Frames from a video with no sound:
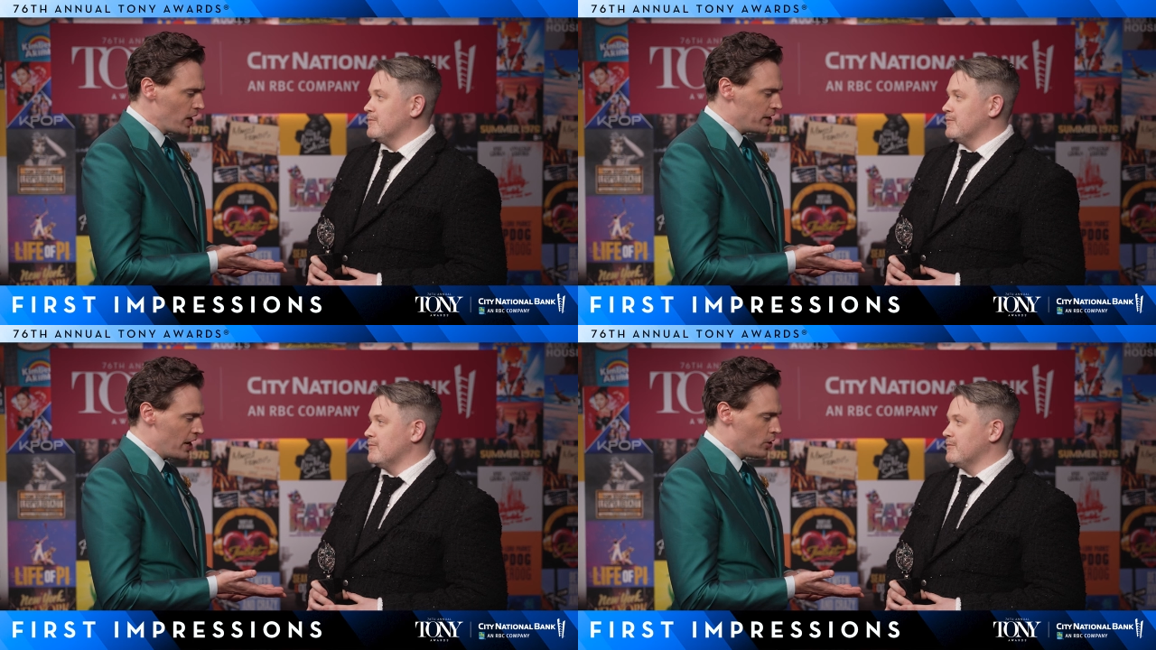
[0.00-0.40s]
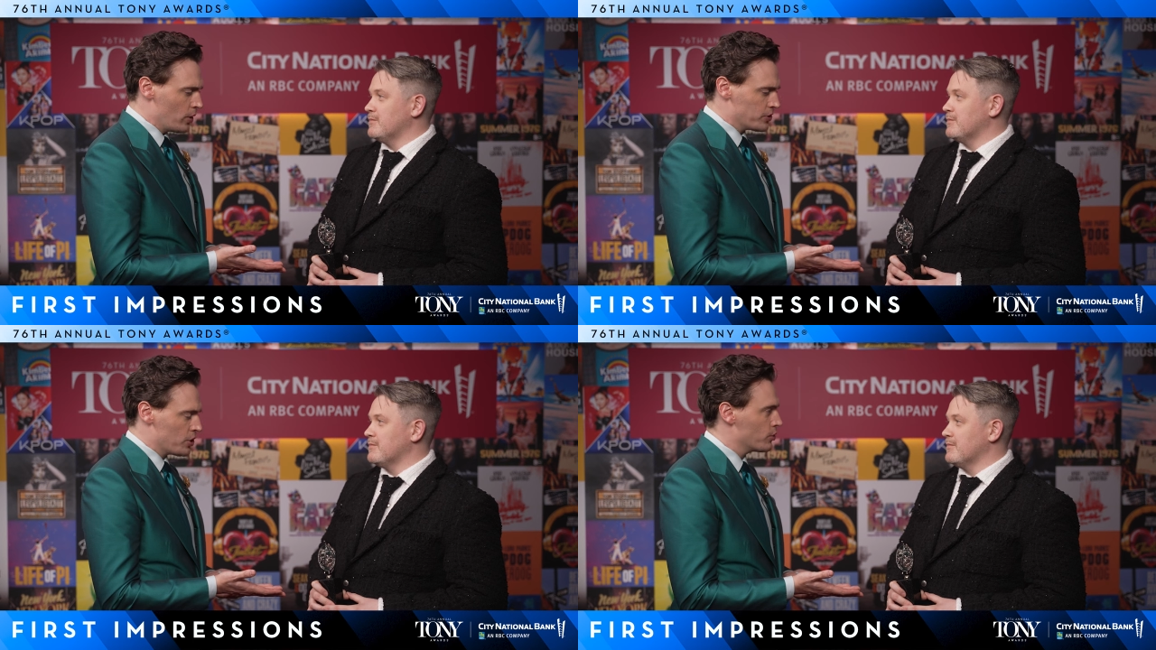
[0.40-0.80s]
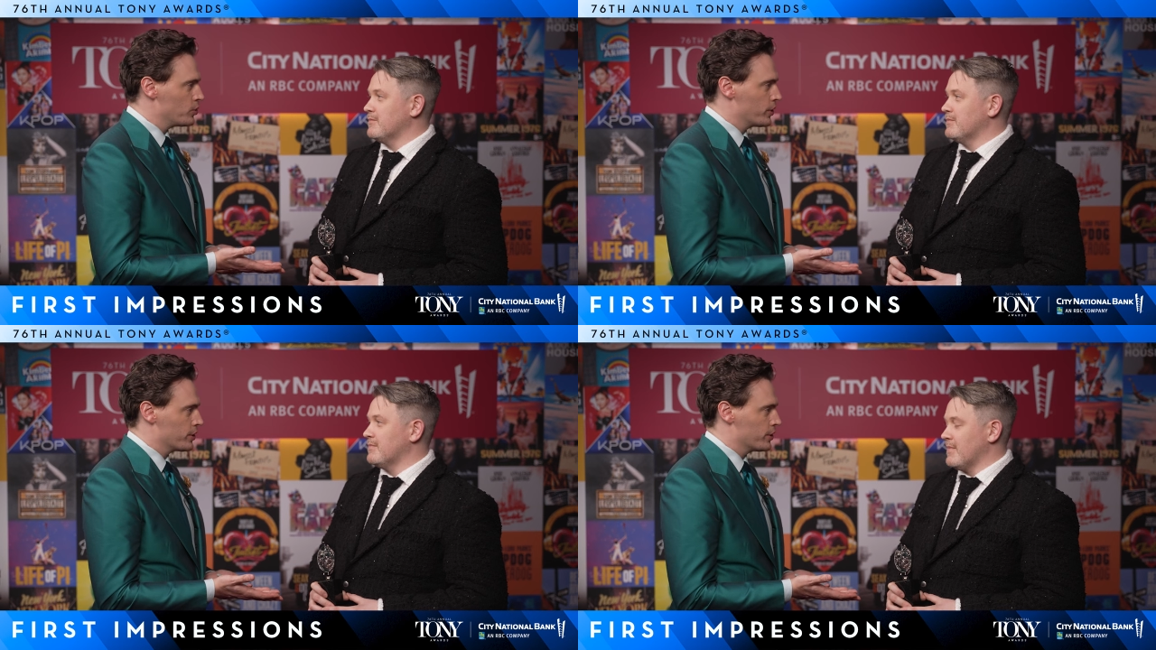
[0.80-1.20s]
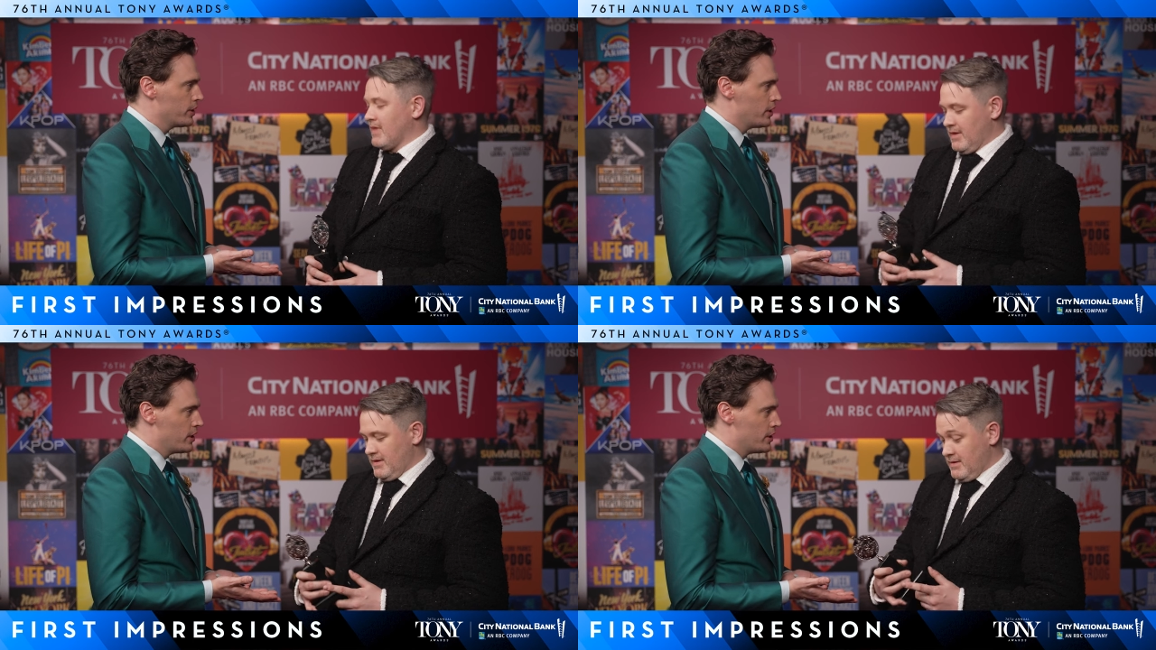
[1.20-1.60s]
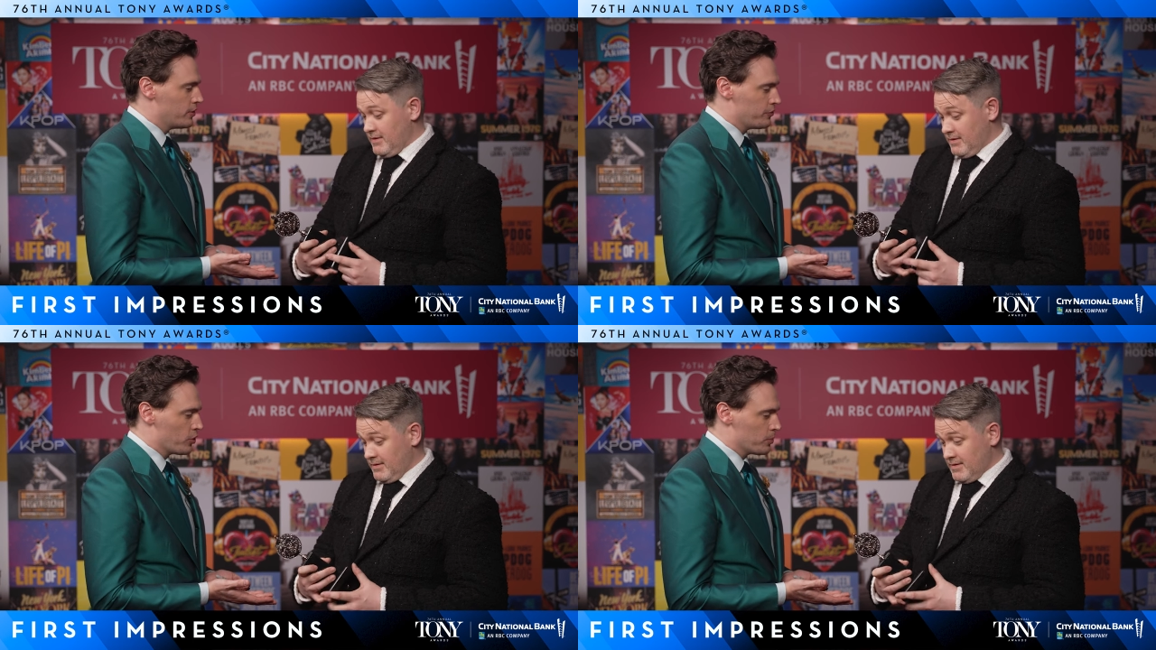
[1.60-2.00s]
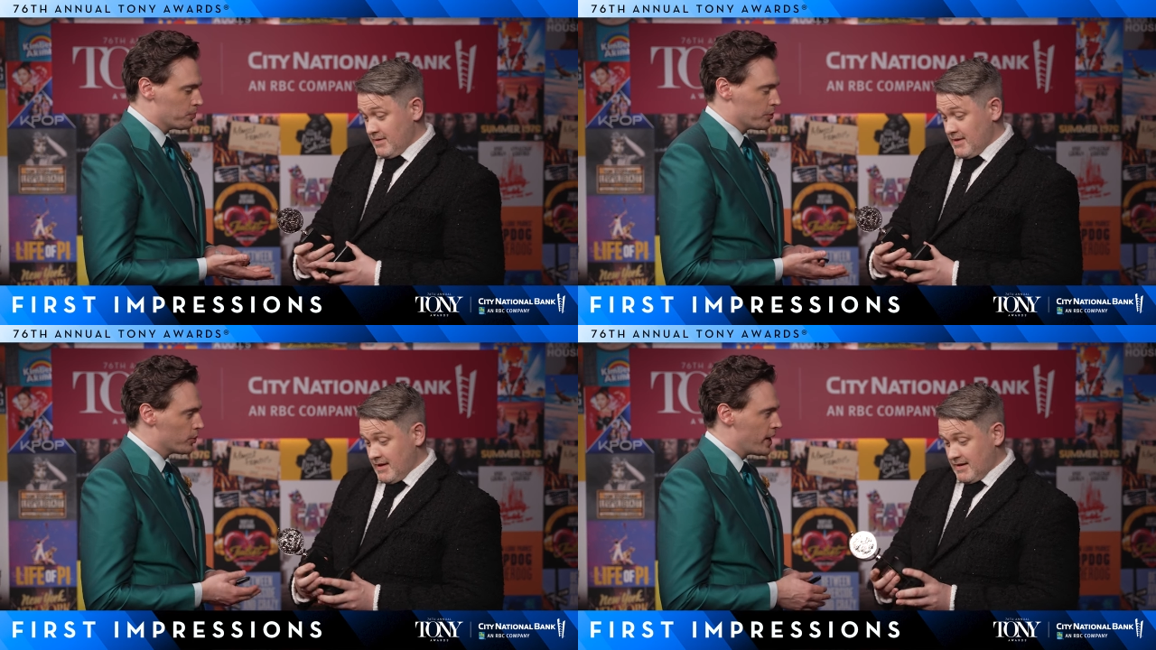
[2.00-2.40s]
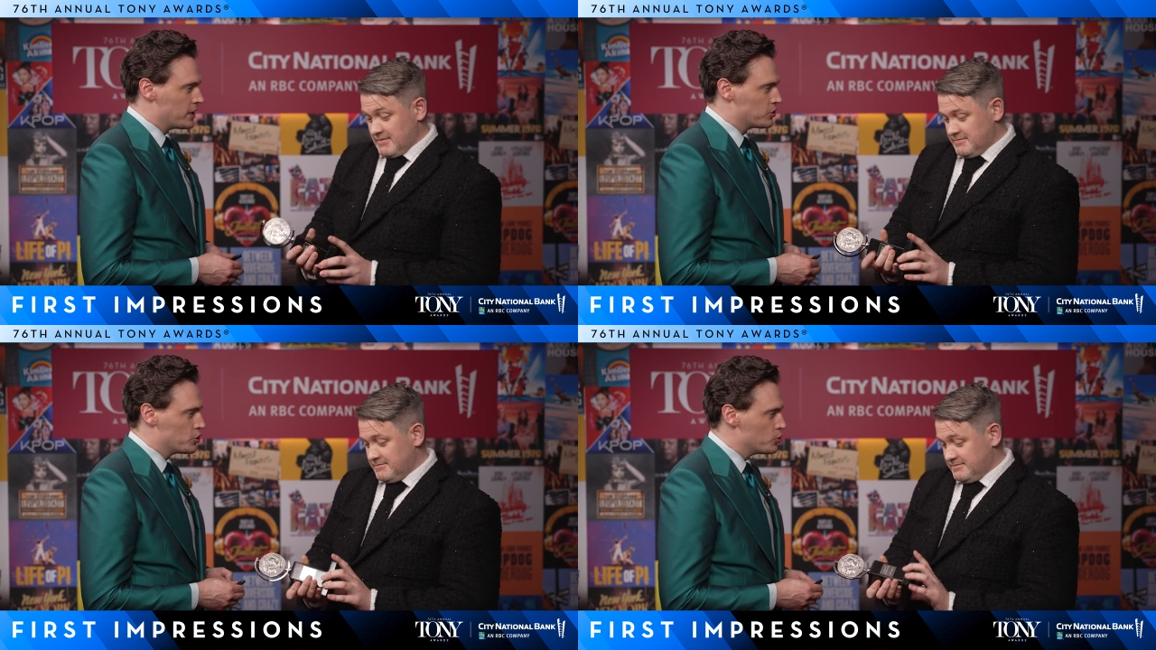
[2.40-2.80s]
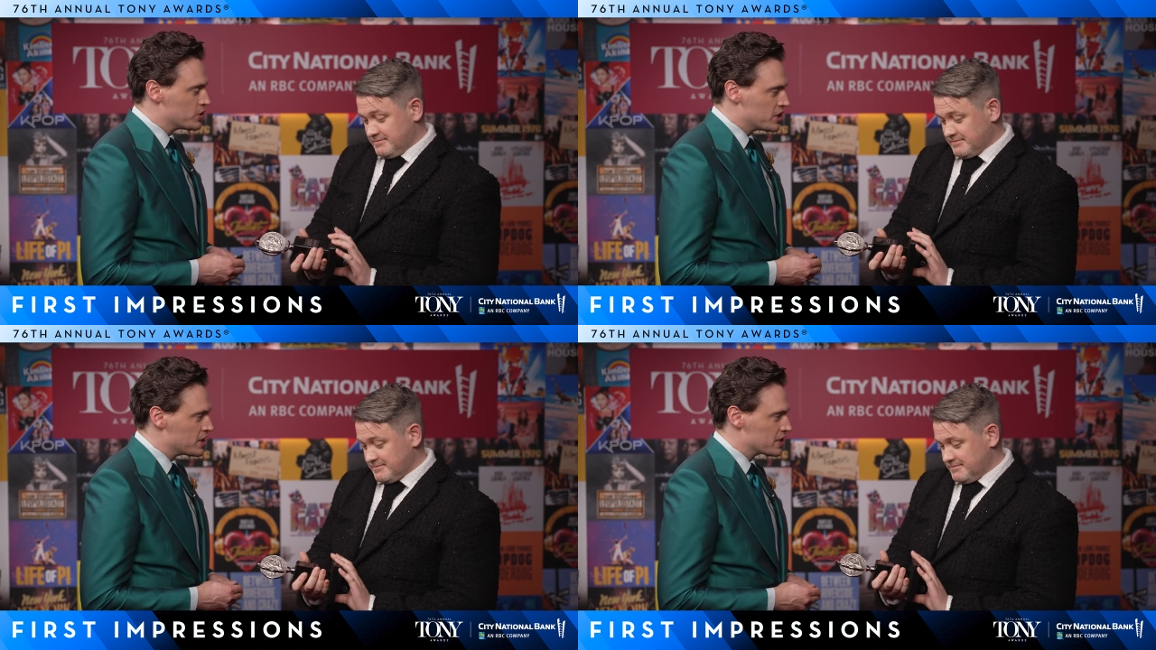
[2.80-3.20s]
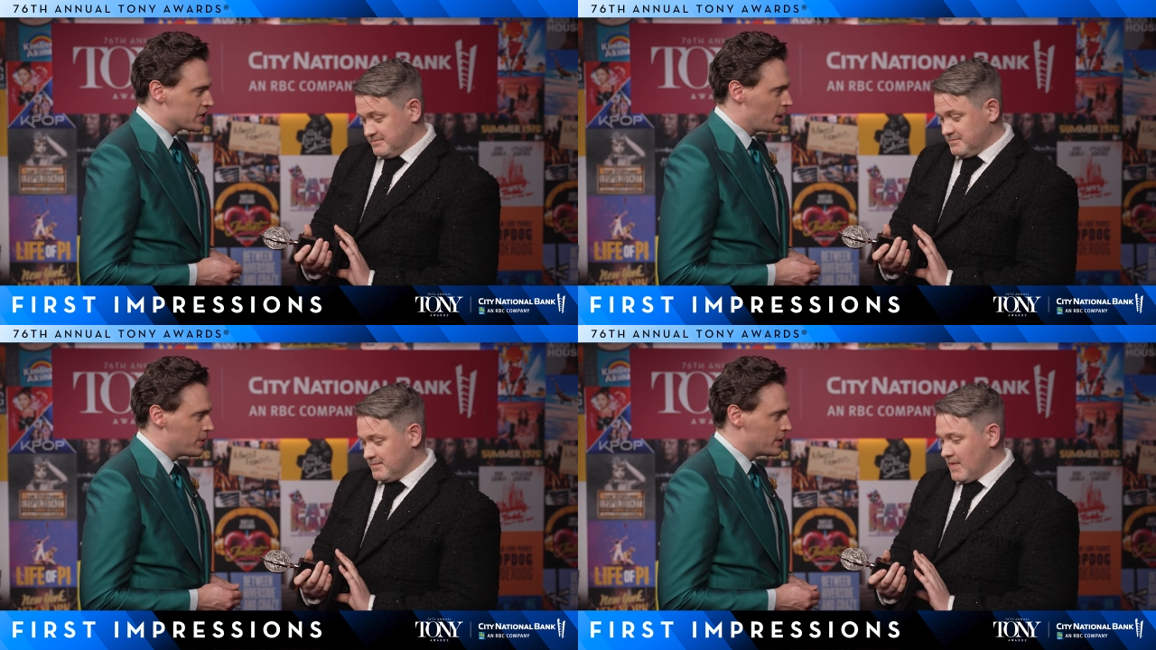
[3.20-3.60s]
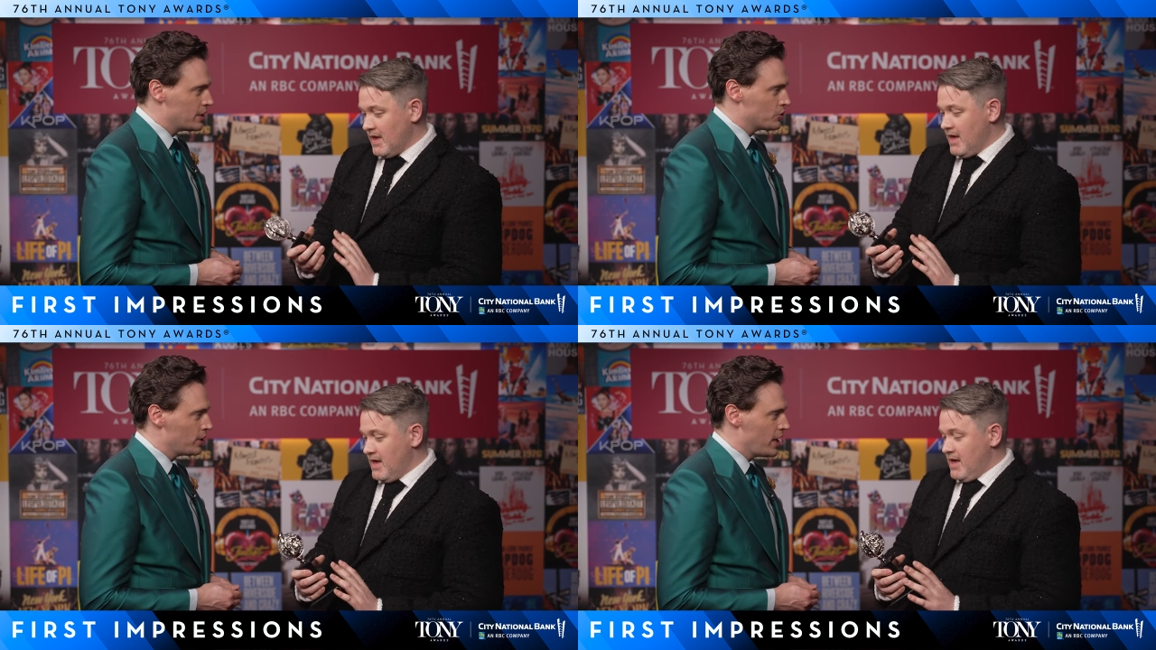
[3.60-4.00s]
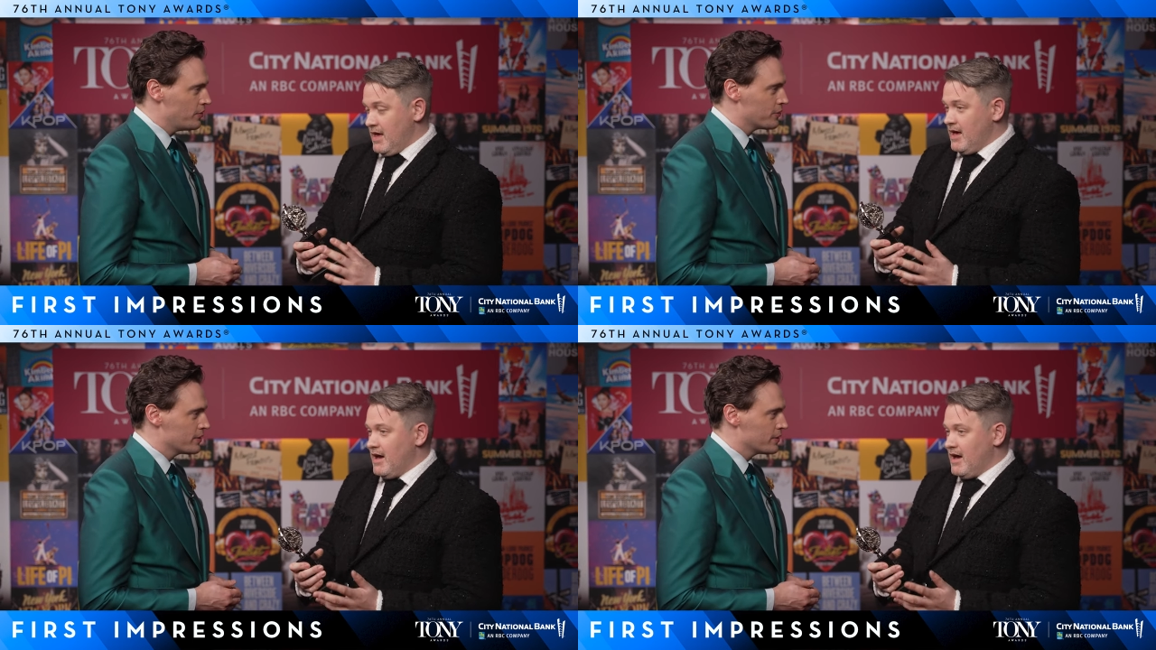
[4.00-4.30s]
Speaker 1: and now a Tony winner for Parade. Did you see this coming in your life?